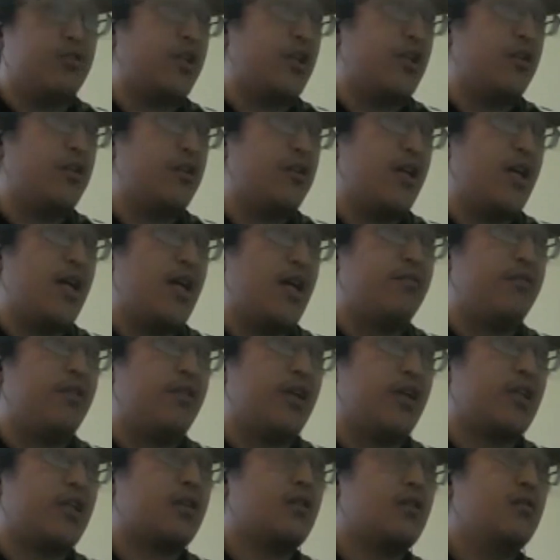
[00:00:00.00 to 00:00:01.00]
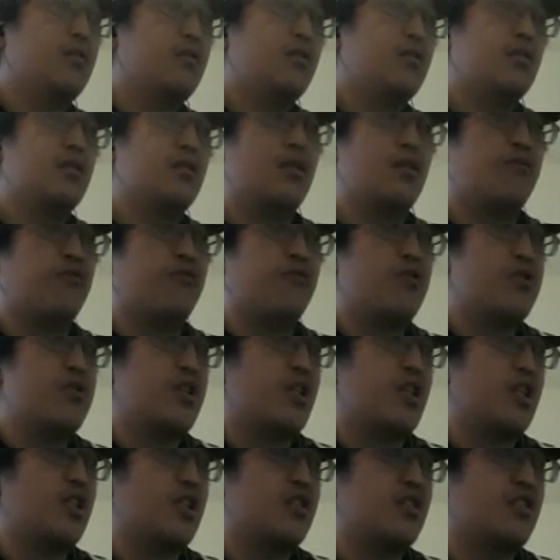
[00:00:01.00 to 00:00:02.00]
They have like different
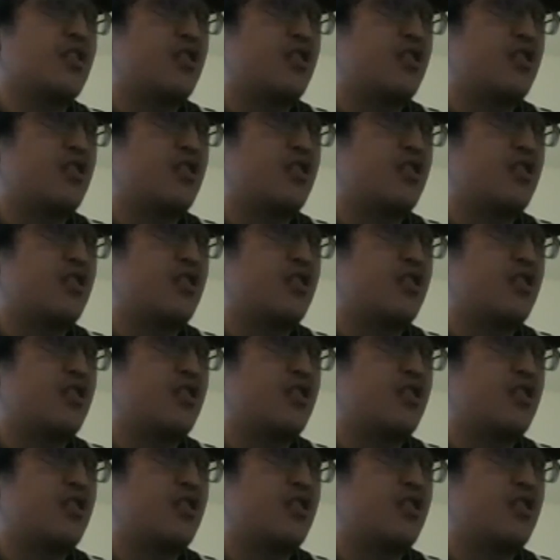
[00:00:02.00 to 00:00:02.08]
needs